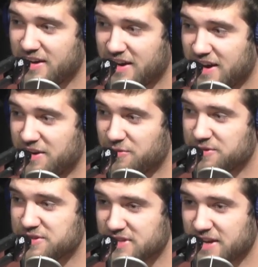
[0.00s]
and it
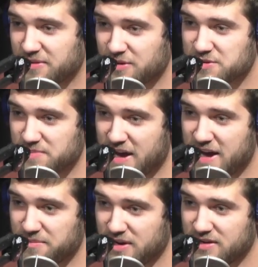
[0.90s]
was
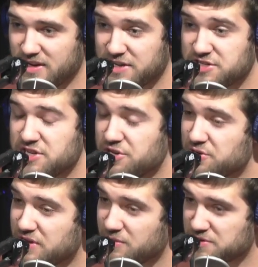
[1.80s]
bad, man. And she
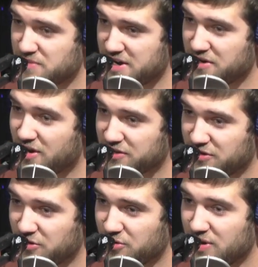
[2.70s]
knew that it was my dog
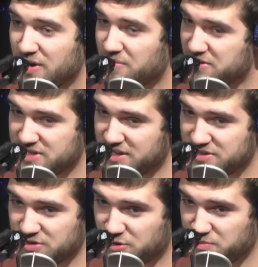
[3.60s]
too, but she hadn't
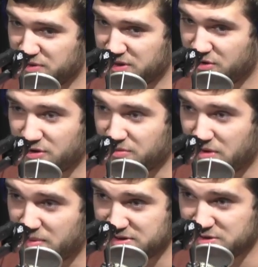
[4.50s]
told me, or her
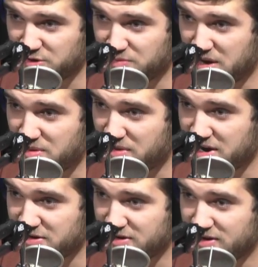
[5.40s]
mom hadn't told my mom
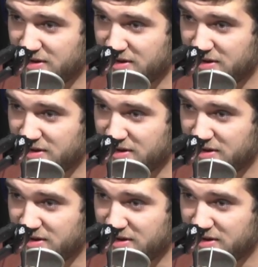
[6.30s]
either.